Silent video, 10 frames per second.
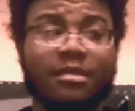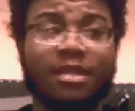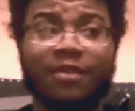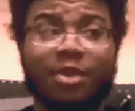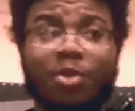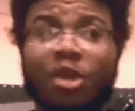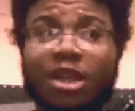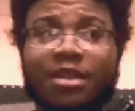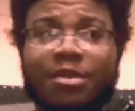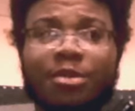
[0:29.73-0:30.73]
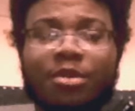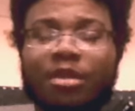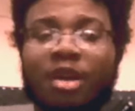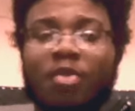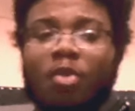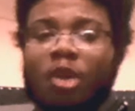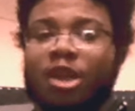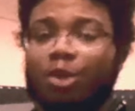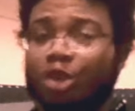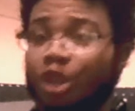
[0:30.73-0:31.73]
if you want to about what
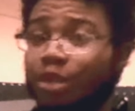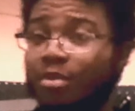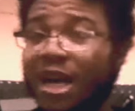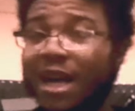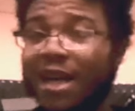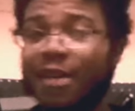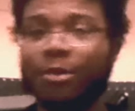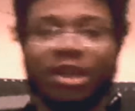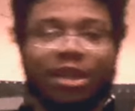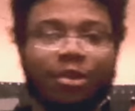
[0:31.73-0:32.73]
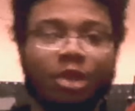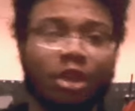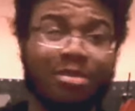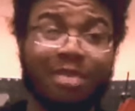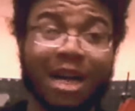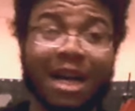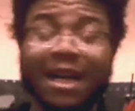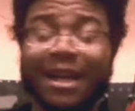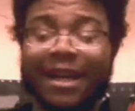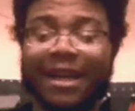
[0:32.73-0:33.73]
you should buy, what you could
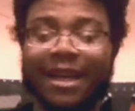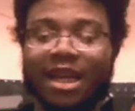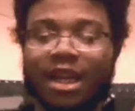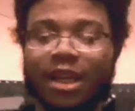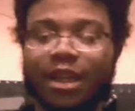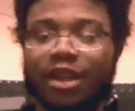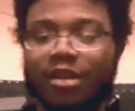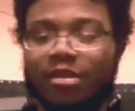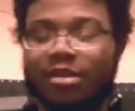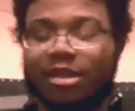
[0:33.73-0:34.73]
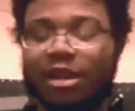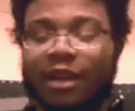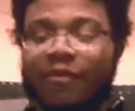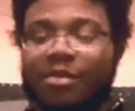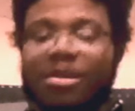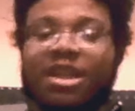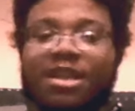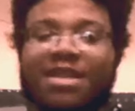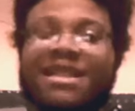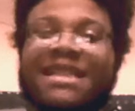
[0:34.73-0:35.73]
buy. Everybody's
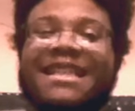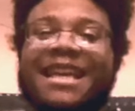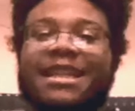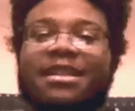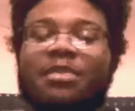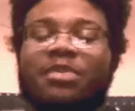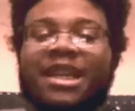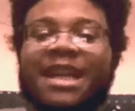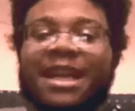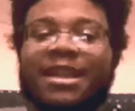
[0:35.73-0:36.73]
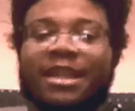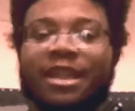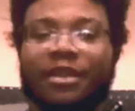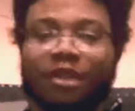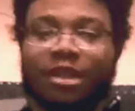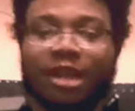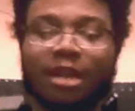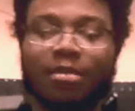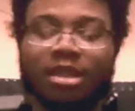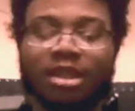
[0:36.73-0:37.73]
gonna say something kind of different.
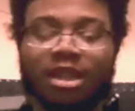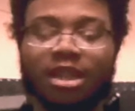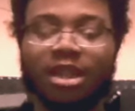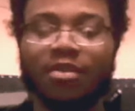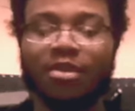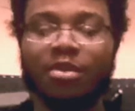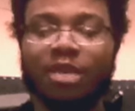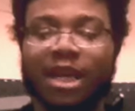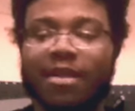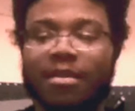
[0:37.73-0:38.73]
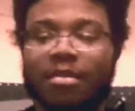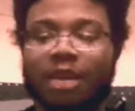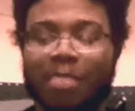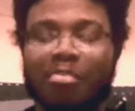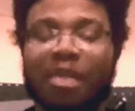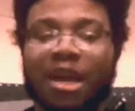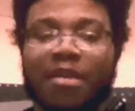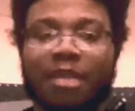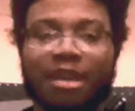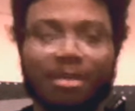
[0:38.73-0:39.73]
I'm just gonna give you kind of like bare
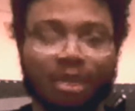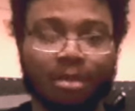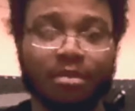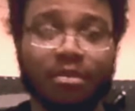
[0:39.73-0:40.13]
minimum